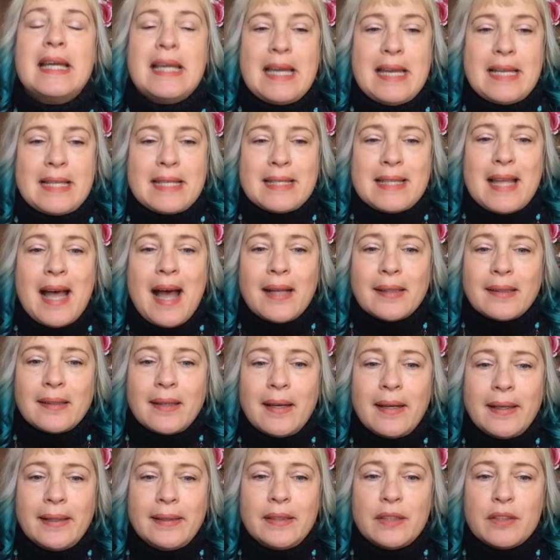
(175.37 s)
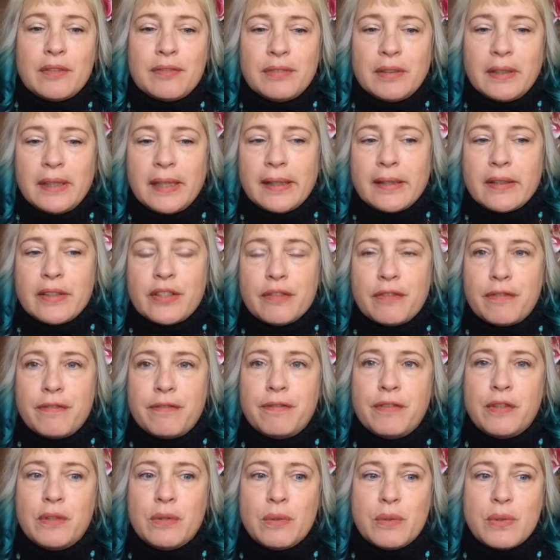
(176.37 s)
It's that kind of like
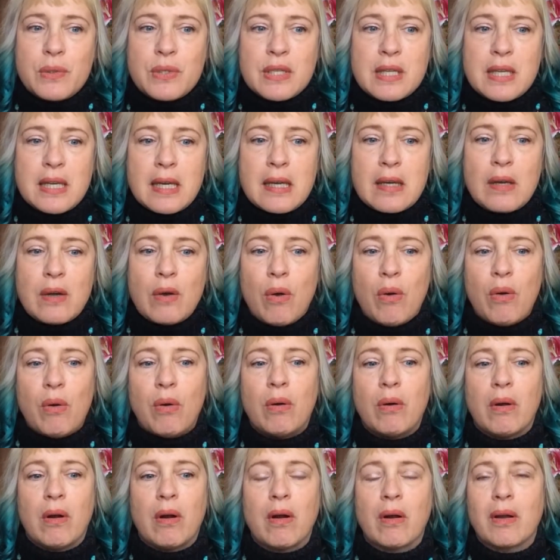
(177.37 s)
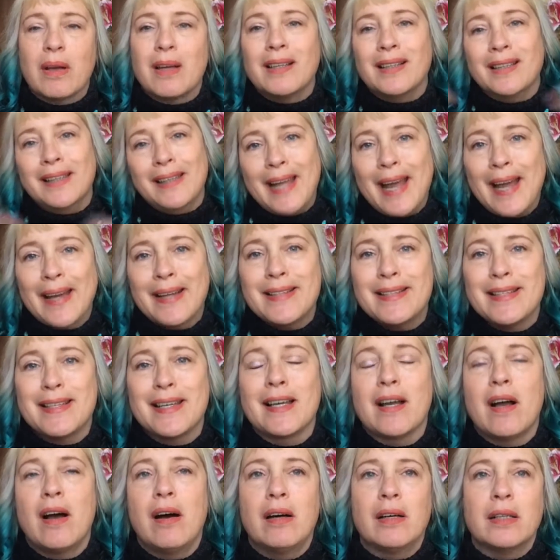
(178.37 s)
diffusing or
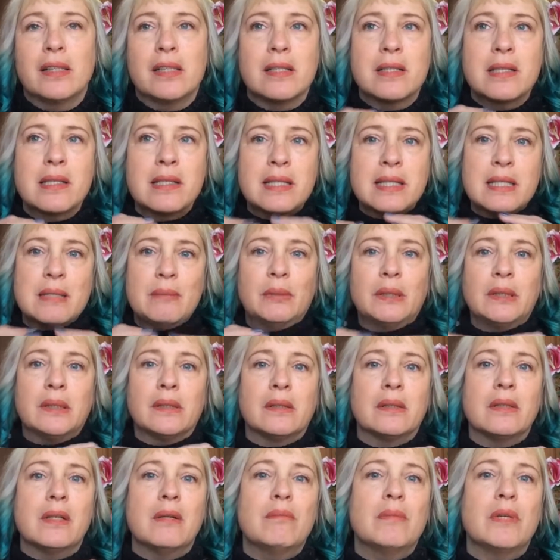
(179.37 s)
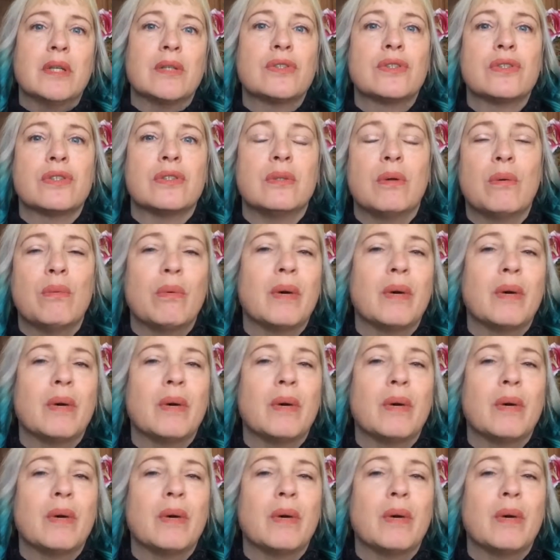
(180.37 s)
connecting on a similar emotional